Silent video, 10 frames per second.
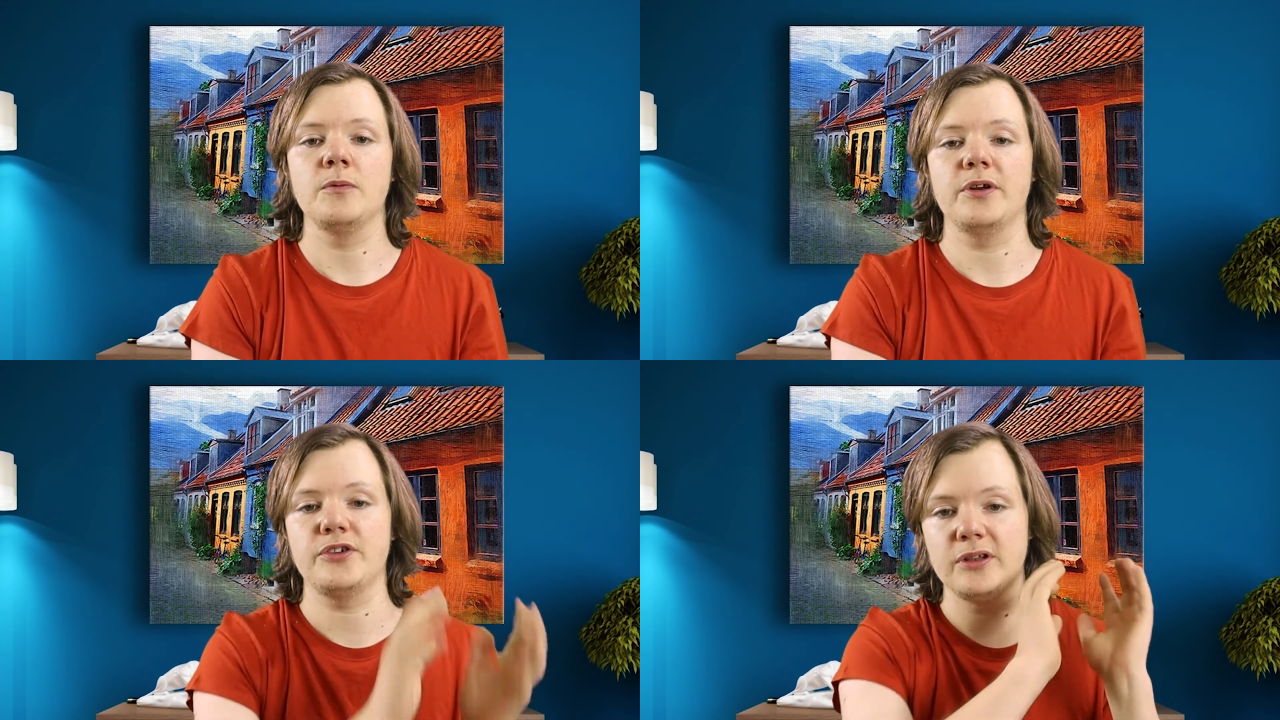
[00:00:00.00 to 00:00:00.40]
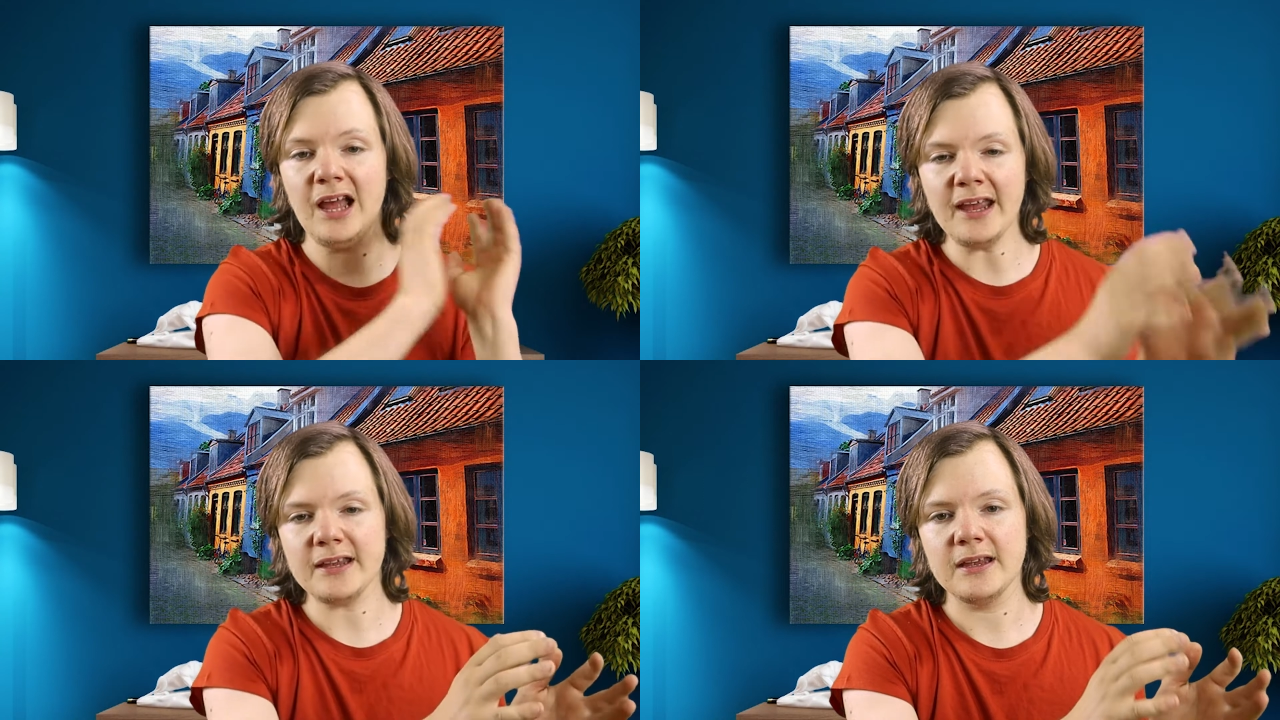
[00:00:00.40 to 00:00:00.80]
what you
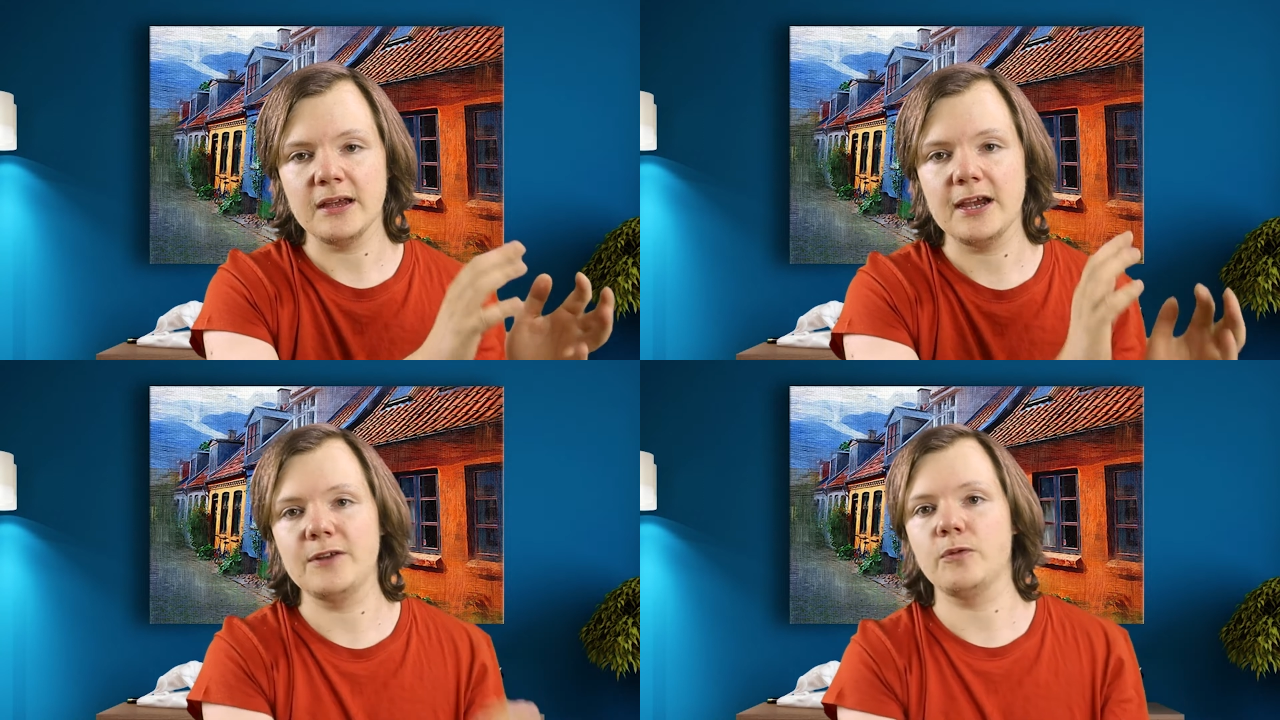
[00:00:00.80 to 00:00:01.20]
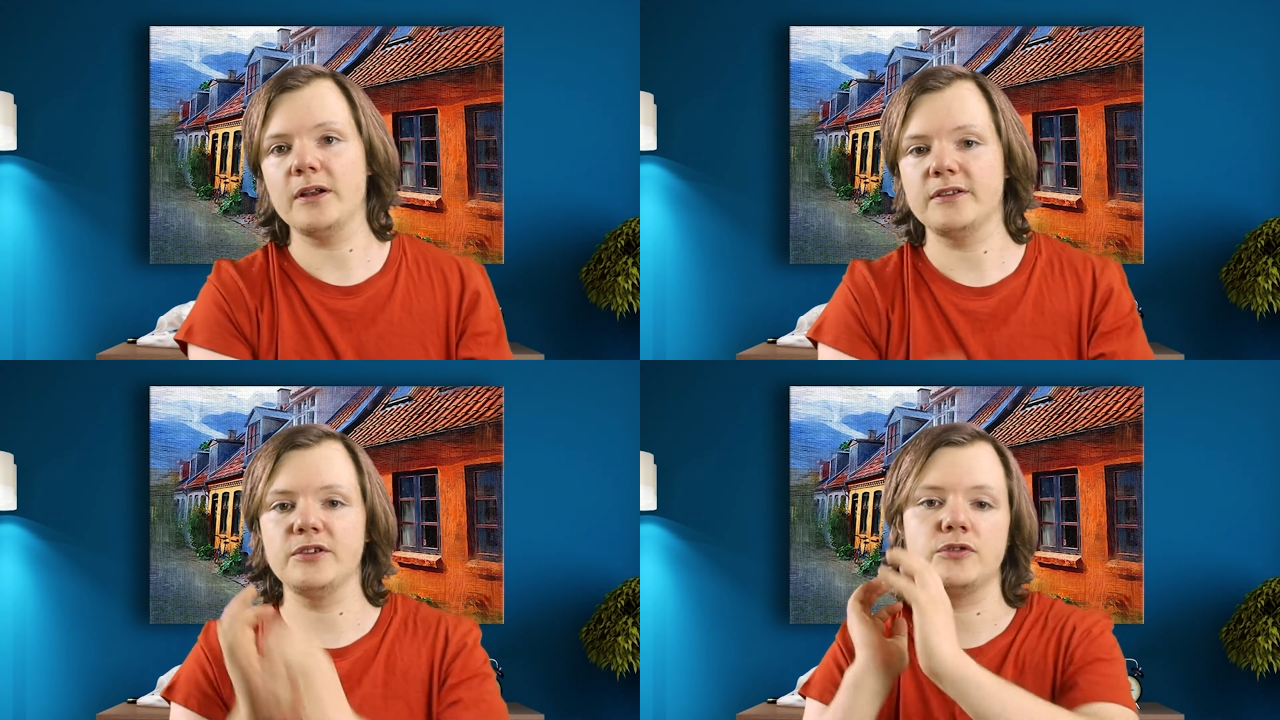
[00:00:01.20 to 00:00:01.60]
like and
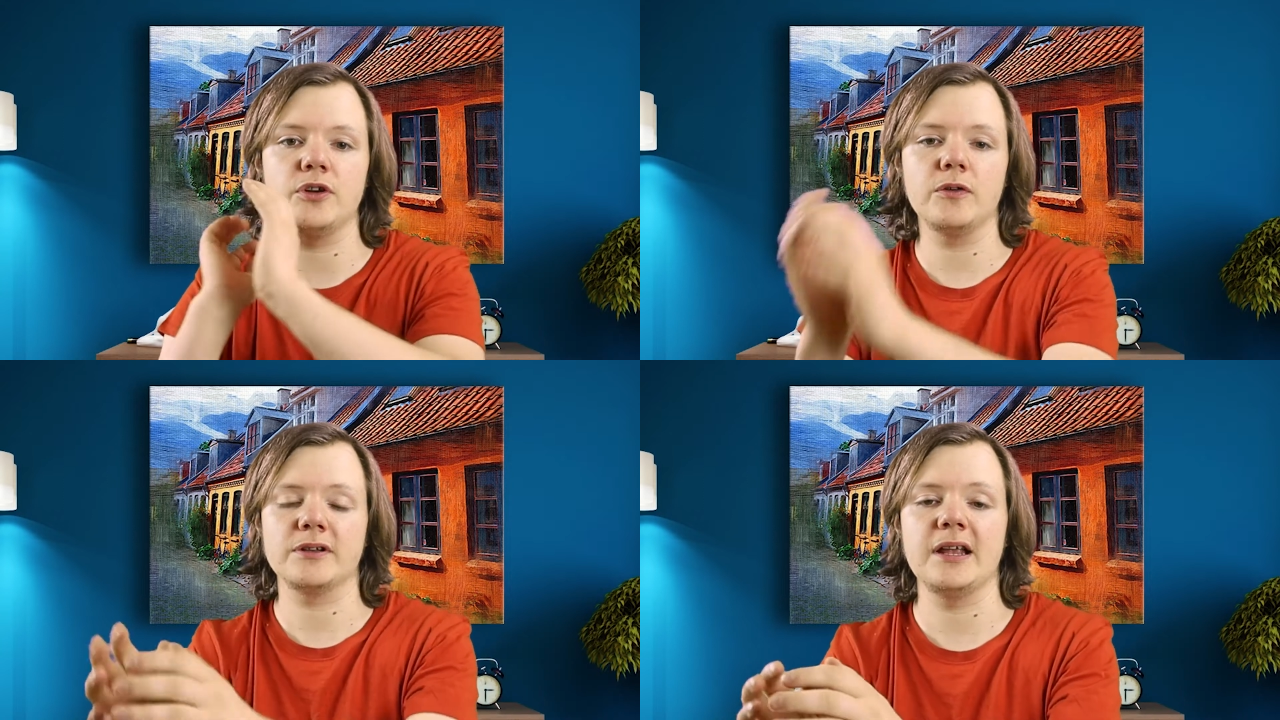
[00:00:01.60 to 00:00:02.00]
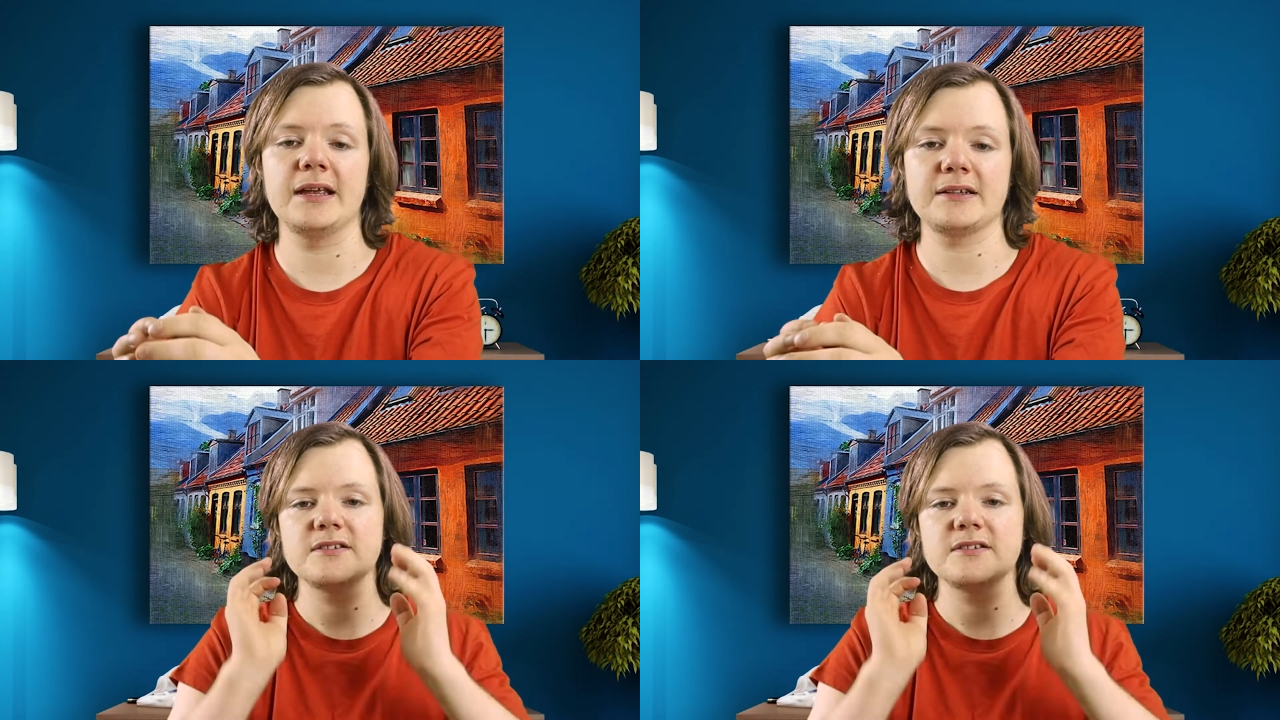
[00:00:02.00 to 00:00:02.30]
what you don't like.